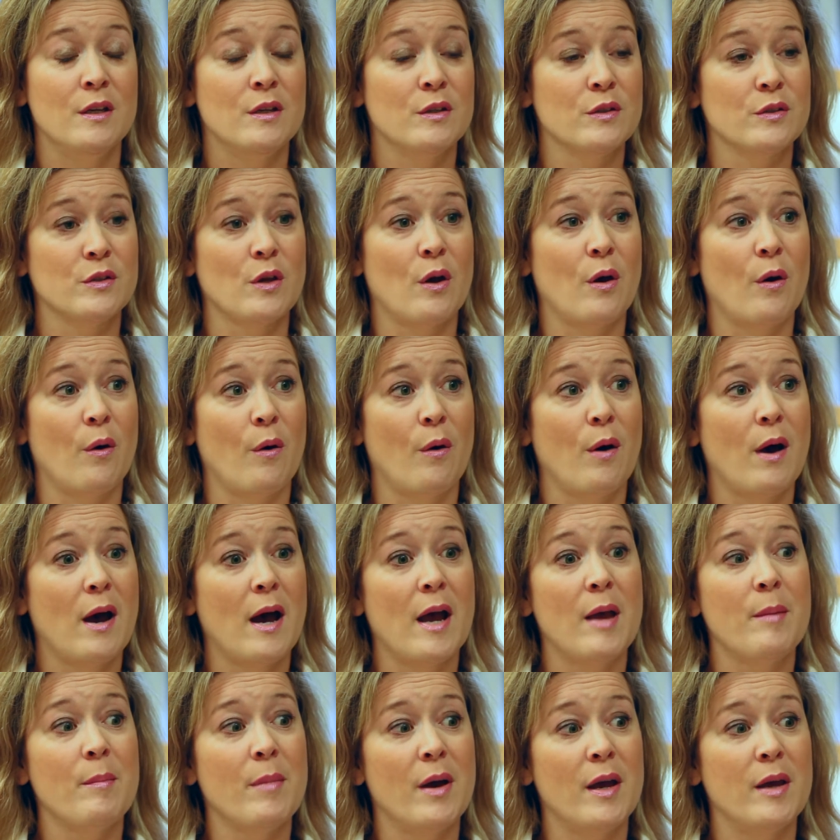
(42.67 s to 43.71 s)
So
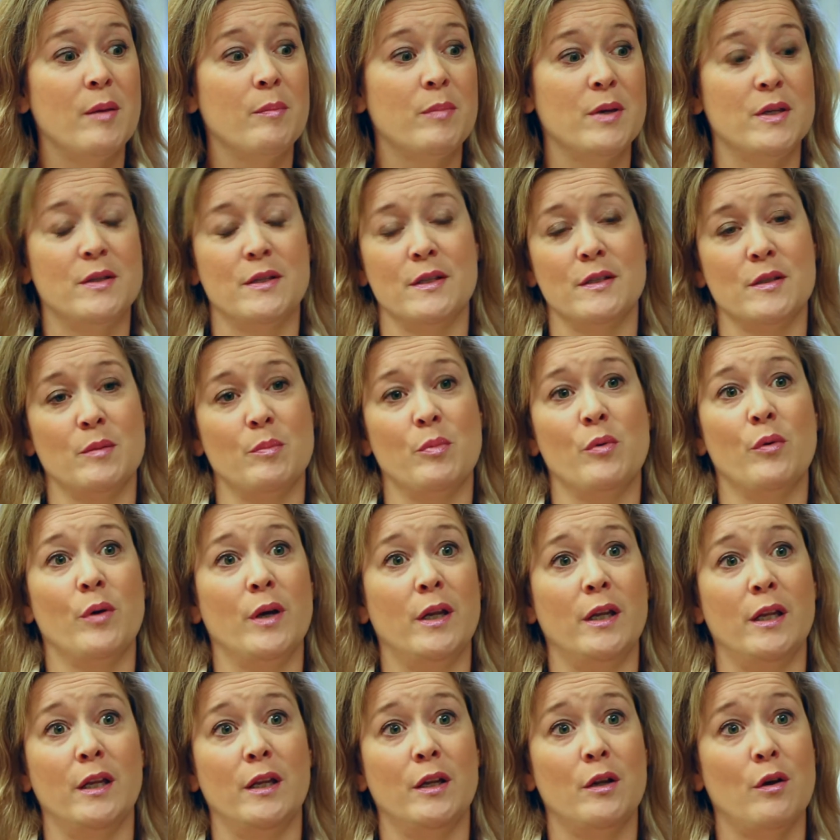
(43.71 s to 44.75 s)
I might be
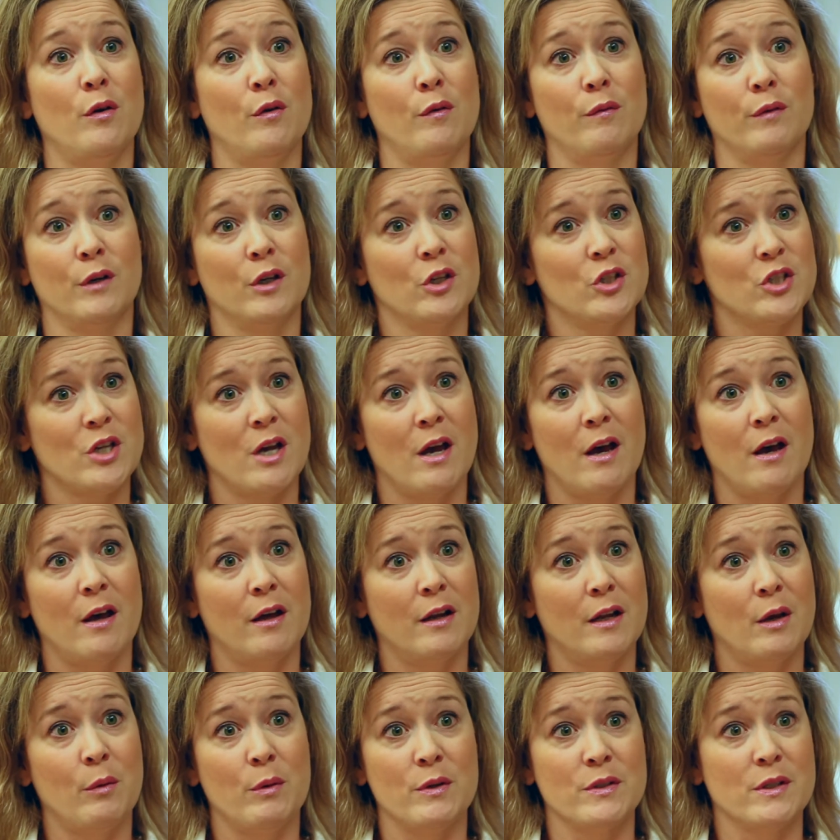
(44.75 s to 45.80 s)
disappointed over a
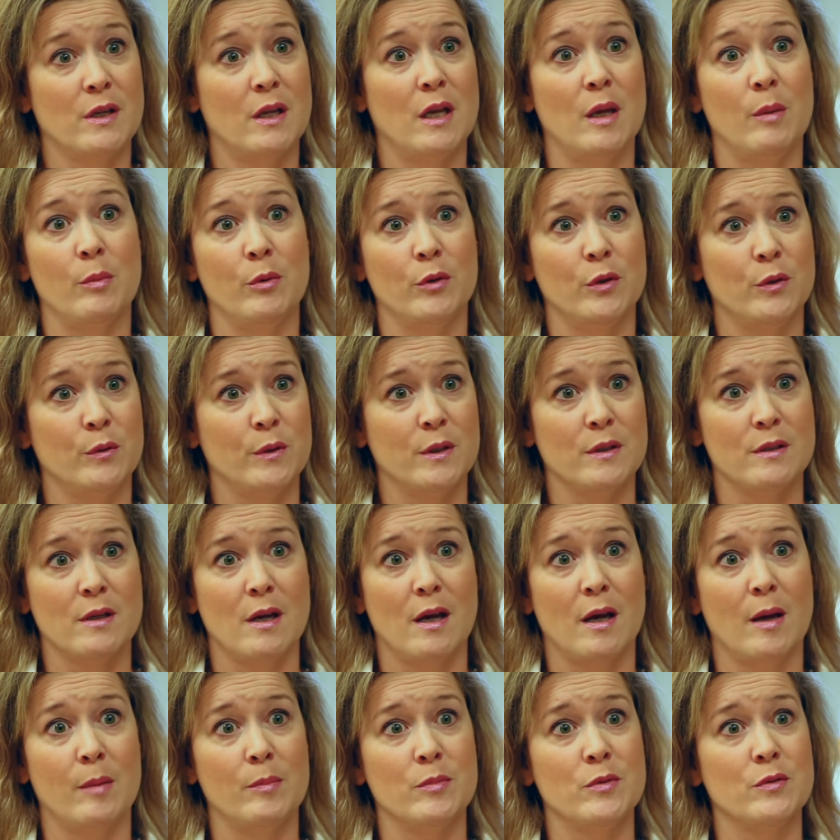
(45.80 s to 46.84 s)
child I wasn't able to
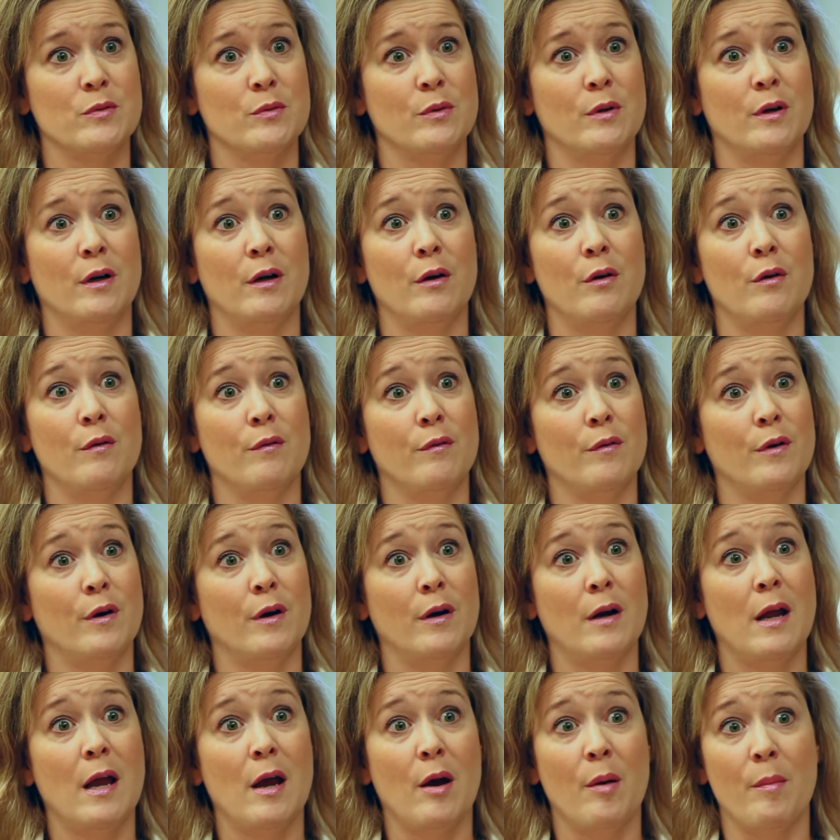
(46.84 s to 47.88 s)
adopt, or
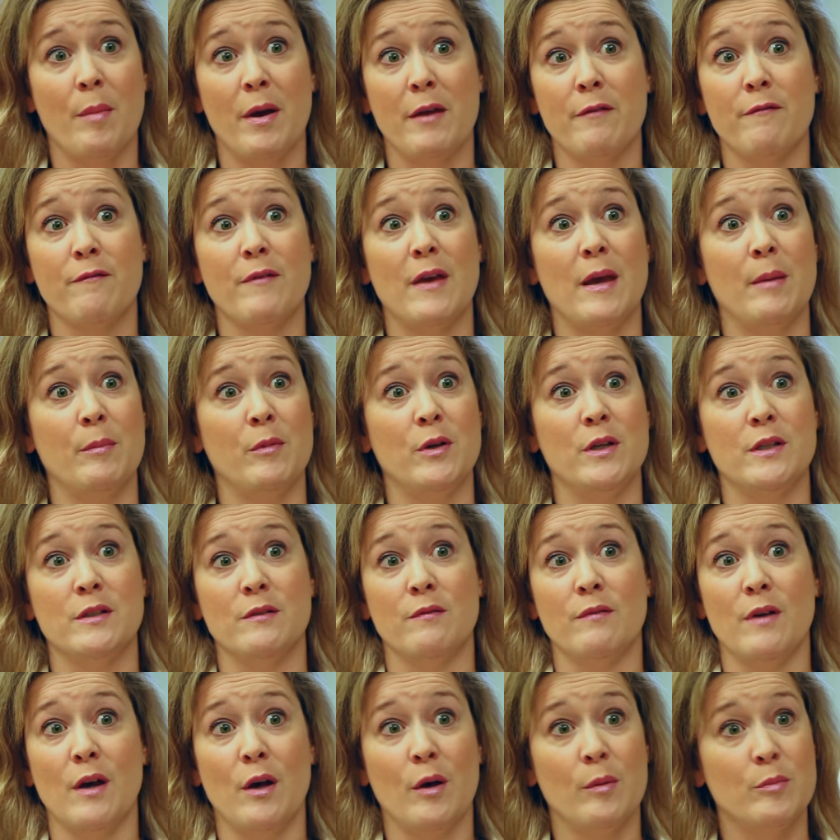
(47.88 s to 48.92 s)
over how my family
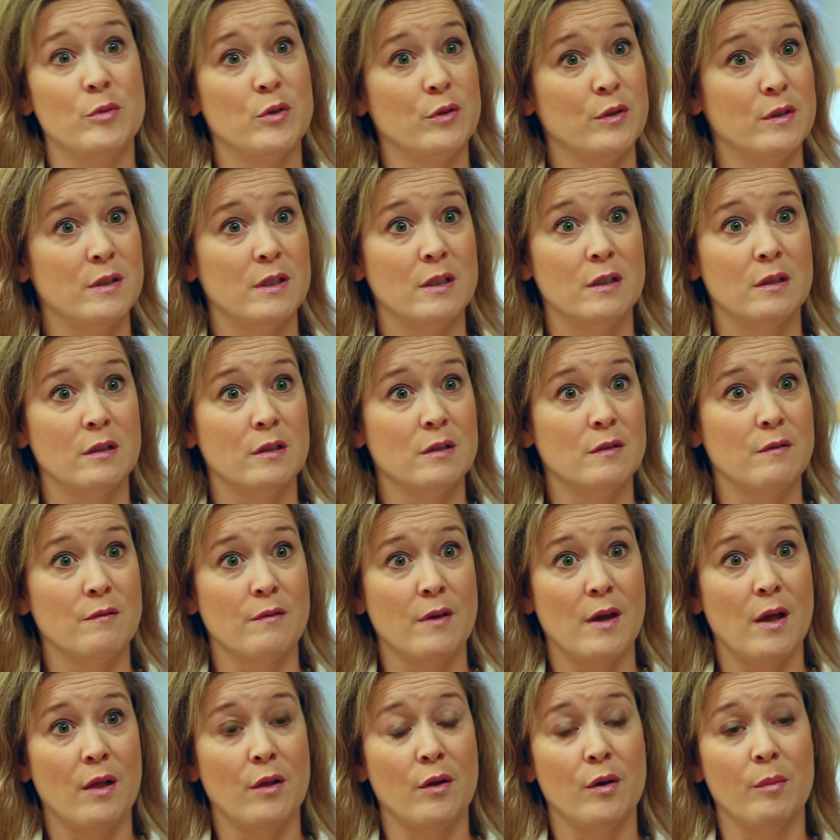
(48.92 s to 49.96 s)
developed or didn't
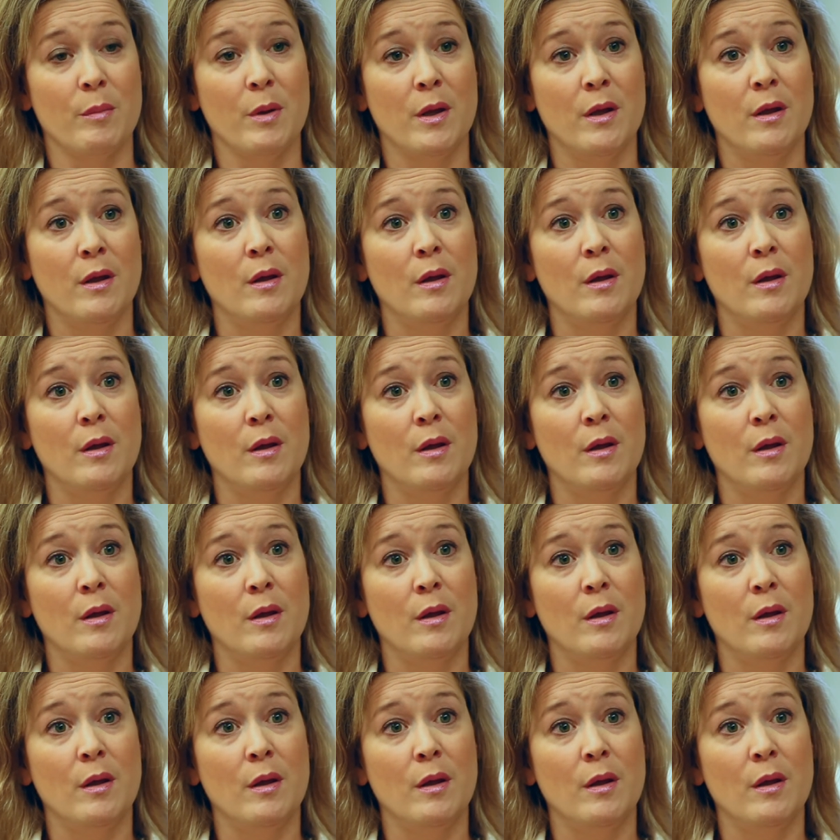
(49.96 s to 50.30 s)
develop.